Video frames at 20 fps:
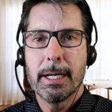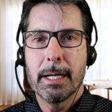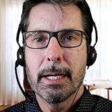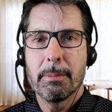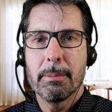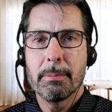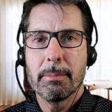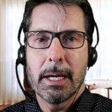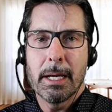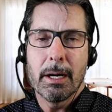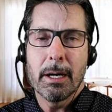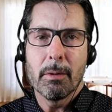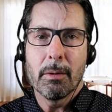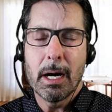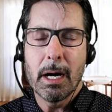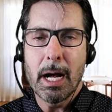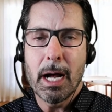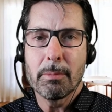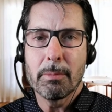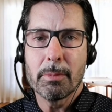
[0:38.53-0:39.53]

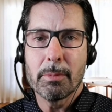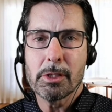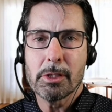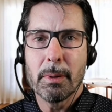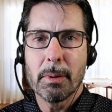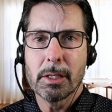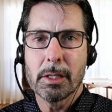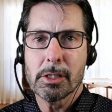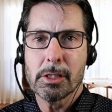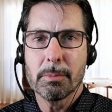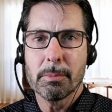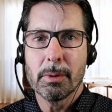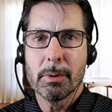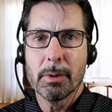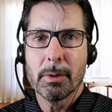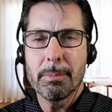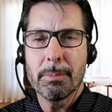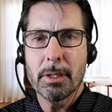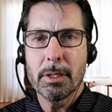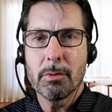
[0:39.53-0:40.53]
Now, I'm
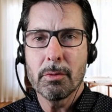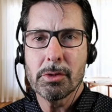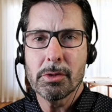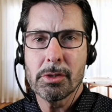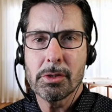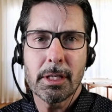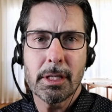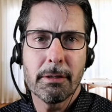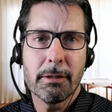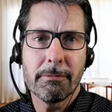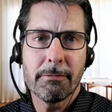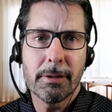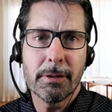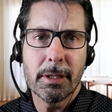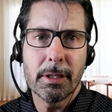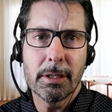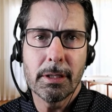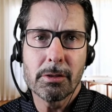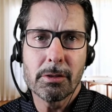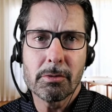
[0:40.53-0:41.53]
the new
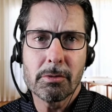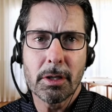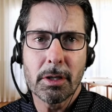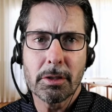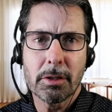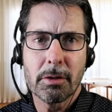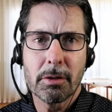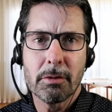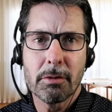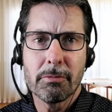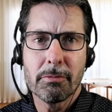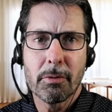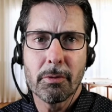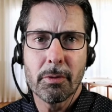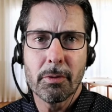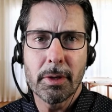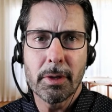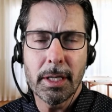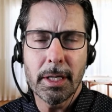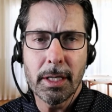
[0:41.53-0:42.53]
SCIF instructor
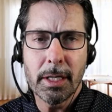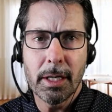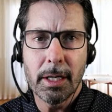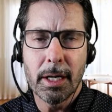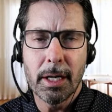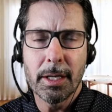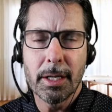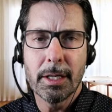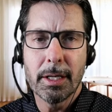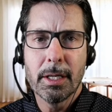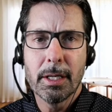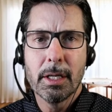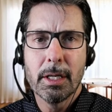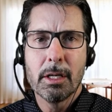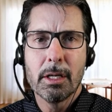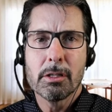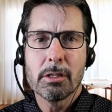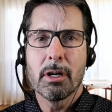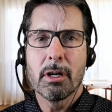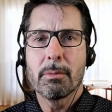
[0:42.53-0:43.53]
for econ,
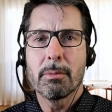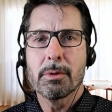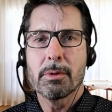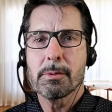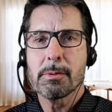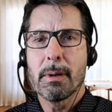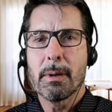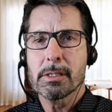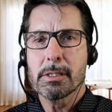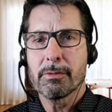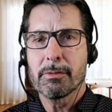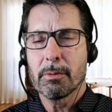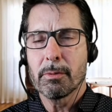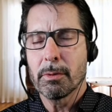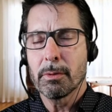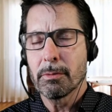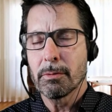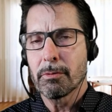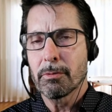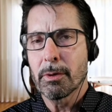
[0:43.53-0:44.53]
so I'm
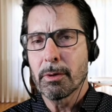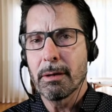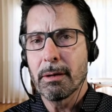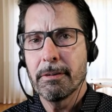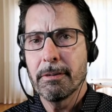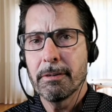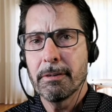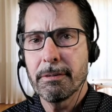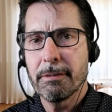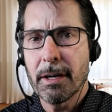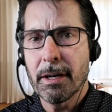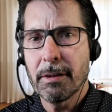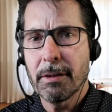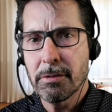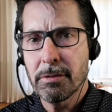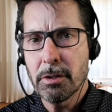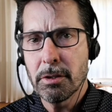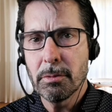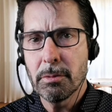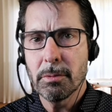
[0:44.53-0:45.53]
responsible for about
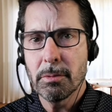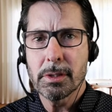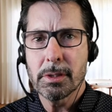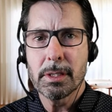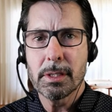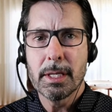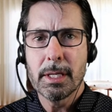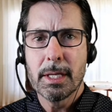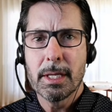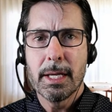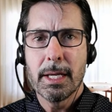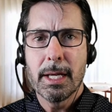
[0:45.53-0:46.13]
55 students.